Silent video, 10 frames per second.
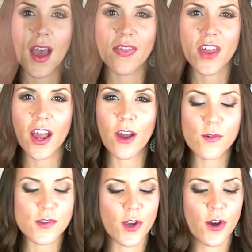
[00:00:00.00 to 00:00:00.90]
And then I
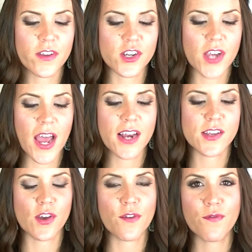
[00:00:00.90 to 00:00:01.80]
also got the shade
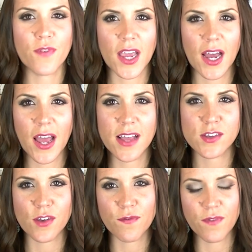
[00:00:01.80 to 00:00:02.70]
Sophia. And
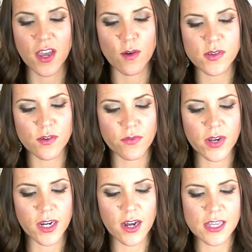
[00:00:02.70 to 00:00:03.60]
Sophia was a
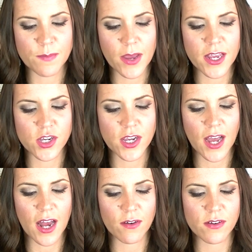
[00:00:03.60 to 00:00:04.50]
really nice peachy
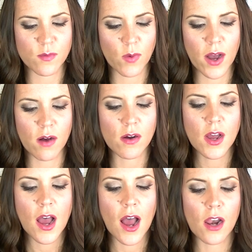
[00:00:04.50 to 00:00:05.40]
colour as well.
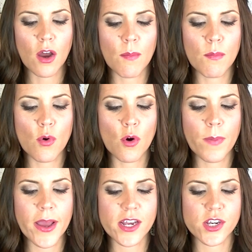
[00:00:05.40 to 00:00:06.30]
A lot more
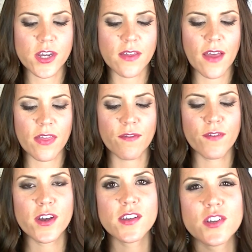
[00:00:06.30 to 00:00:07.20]
peachy than the
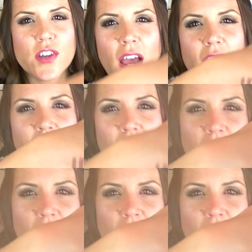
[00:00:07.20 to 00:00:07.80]
first shade.